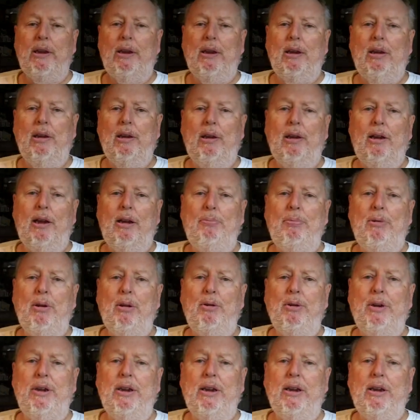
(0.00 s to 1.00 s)

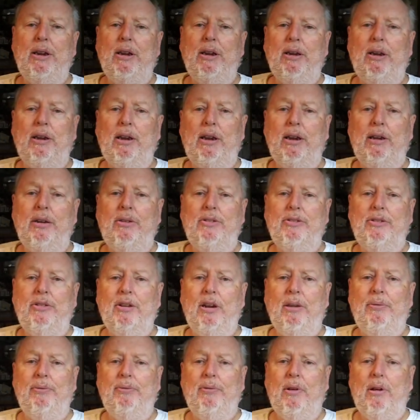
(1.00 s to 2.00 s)
uploading and
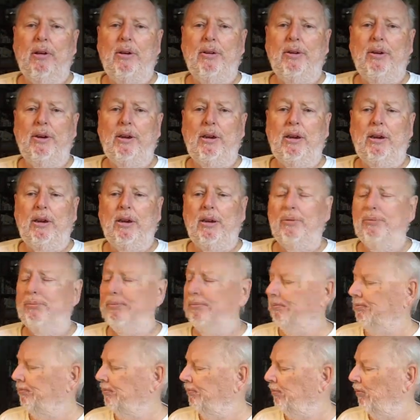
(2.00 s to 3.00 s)
stuff on the
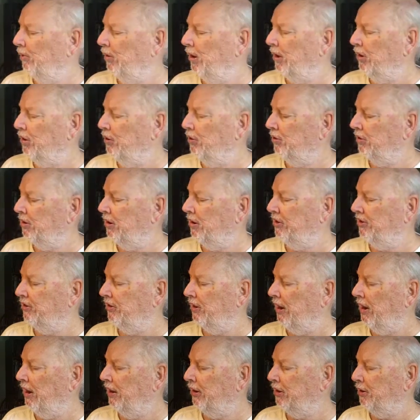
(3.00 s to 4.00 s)
when I used it as
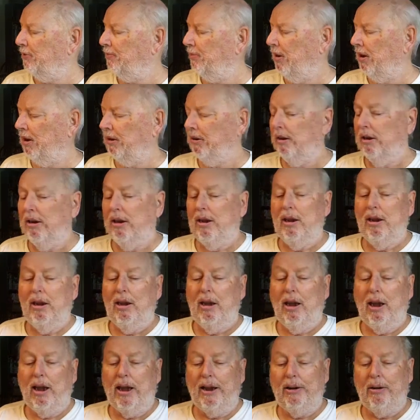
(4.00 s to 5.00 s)
a hotspot.
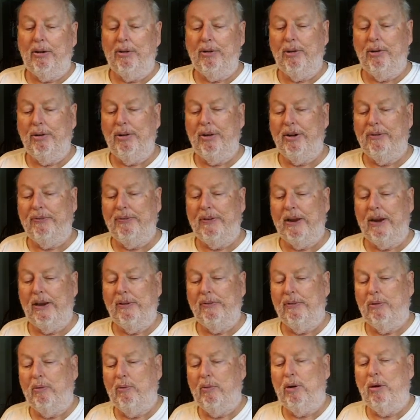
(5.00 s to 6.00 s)
I don't know that if I
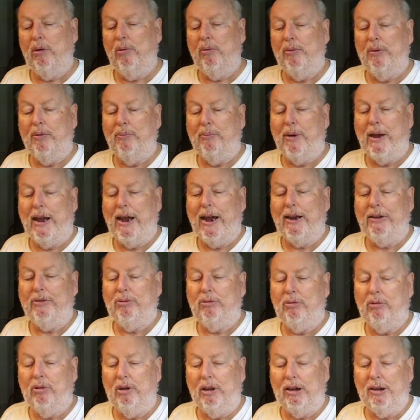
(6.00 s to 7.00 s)
ever went over my
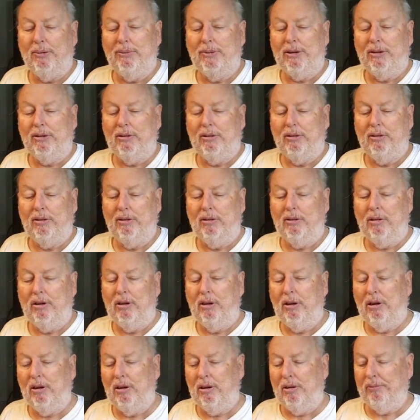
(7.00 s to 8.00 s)
actual limit.
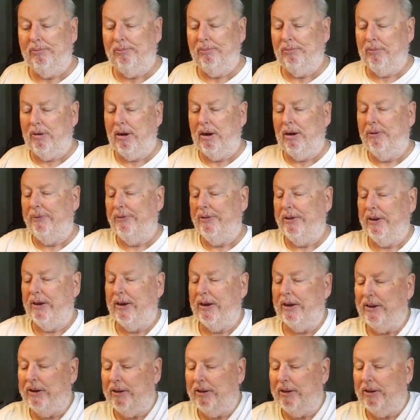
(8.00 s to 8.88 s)
Well, I don't think I